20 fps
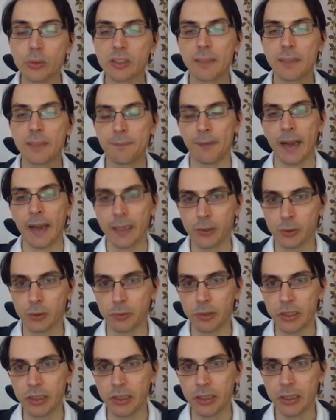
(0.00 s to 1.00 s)
the
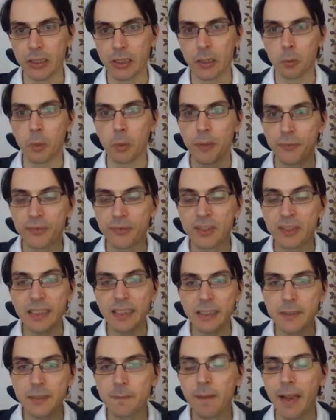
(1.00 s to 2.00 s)
factory with
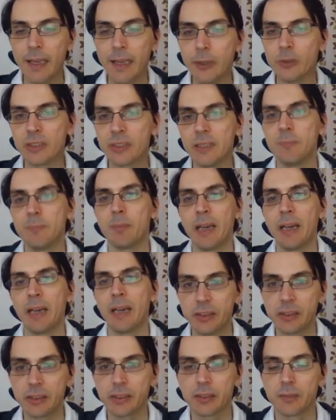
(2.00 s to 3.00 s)
these values in mind.
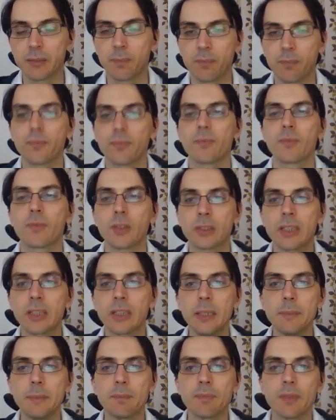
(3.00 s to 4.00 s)

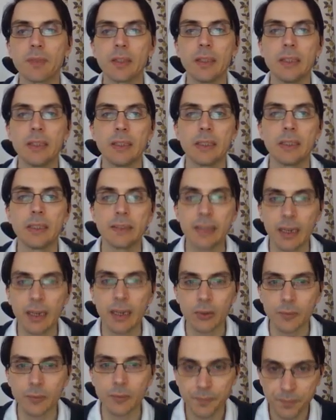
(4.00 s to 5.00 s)
Okay,
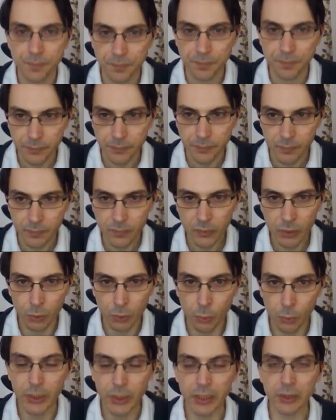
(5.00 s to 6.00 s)
now
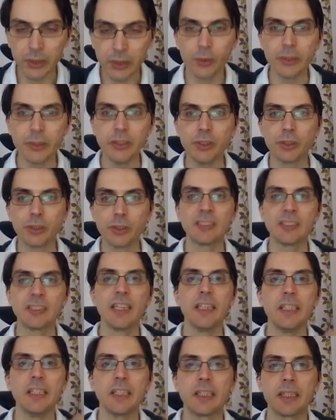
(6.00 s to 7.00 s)
we are going to
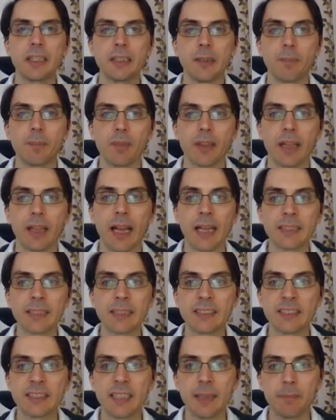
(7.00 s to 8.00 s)
take a
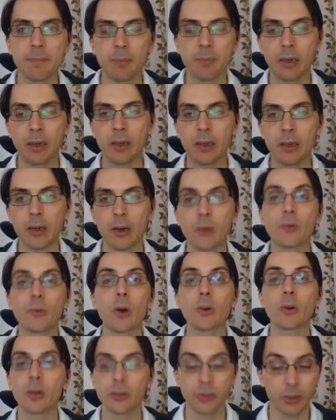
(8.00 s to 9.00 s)
sample uh, uh, of,
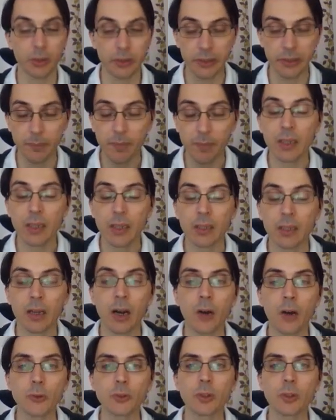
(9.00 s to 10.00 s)
oh, sorry.
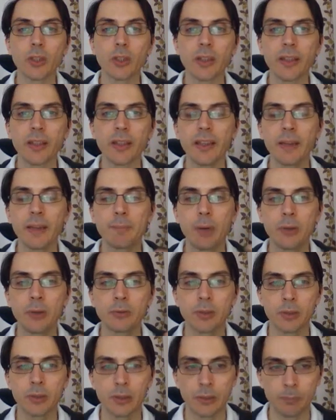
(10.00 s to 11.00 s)
Also, another thing about
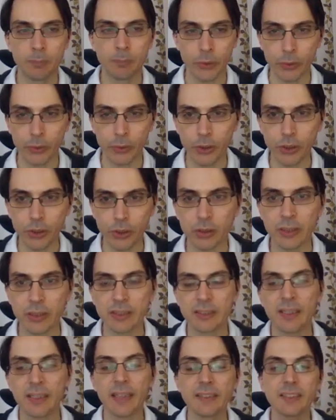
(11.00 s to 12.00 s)
our production
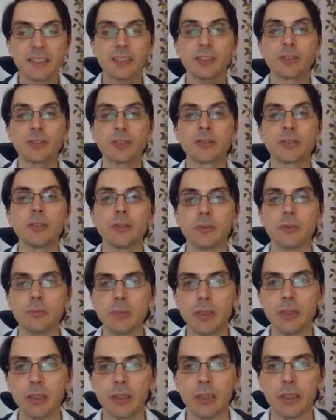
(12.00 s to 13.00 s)
is let's
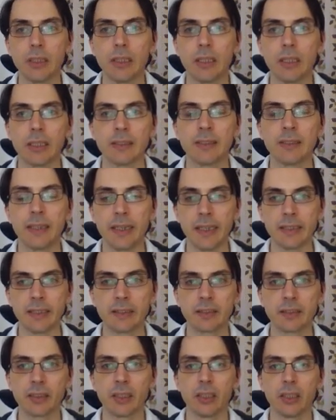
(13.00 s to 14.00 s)
assume that,
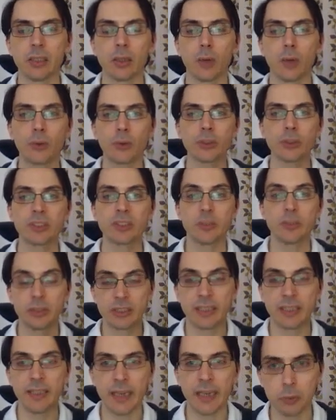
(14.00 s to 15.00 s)
of course, there is
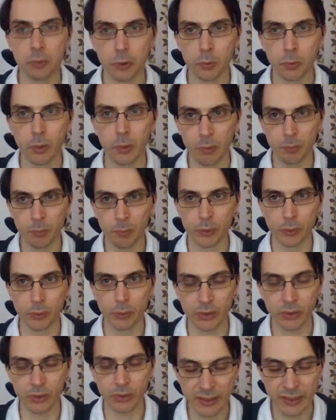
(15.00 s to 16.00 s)
an error when we produce
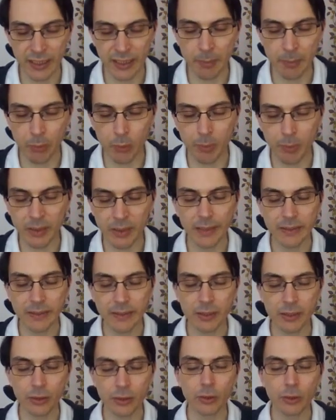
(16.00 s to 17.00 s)
this cable, but let's
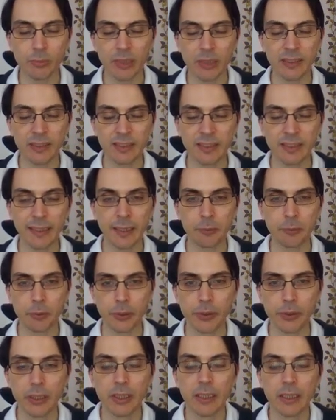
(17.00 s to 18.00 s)
assume that this
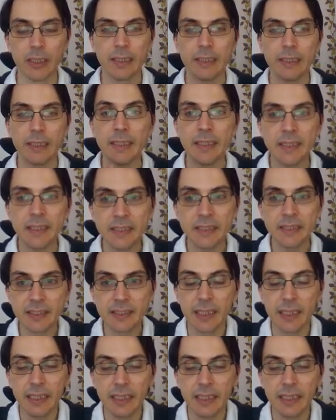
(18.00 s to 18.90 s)
error is